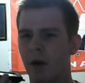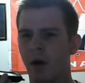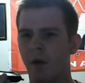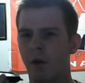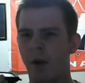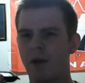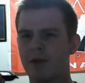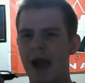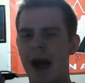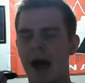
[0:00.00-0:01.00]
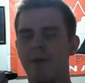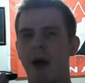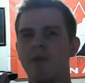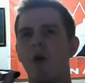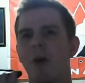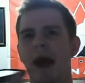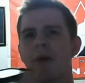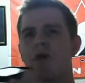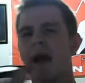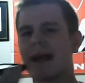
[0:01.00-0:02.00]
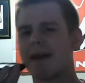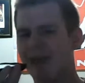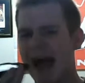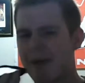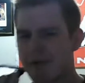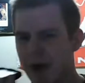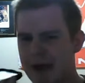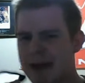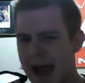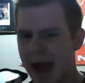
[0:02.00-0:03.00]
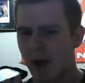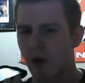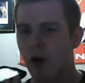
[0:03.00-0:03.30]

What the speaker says: Well, yeah, no, but I'm running live right now.